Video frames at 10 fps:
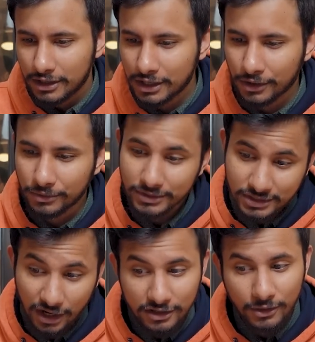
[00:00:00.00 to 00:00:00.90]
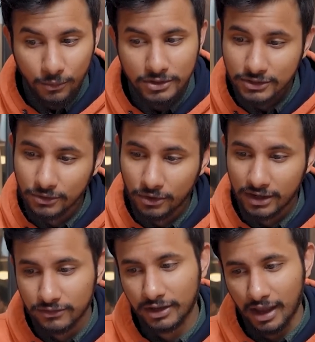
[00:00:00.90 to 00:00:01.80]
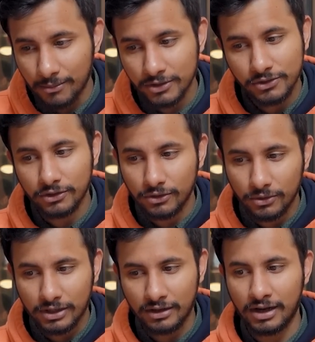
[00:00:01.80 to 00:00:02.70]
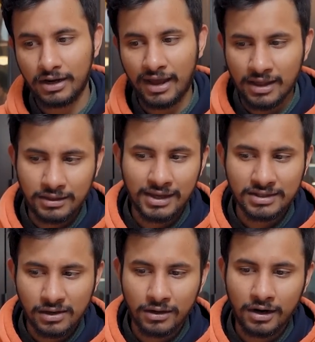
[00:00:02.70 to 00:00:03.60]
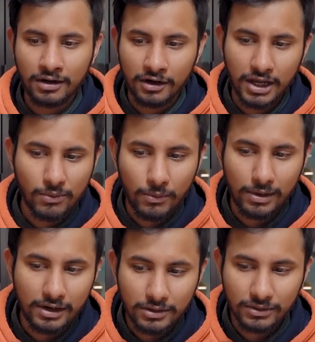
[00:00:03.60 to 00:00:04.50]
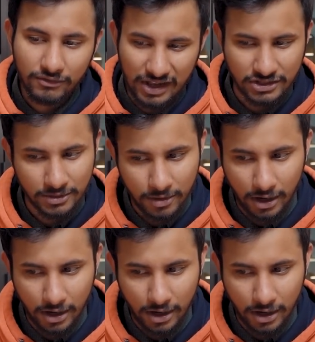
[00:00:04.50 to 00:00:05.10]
Now, Sarthik wants to know if the cameras on the Note 10 Lite and the S10 Lite are equivalent to their flagship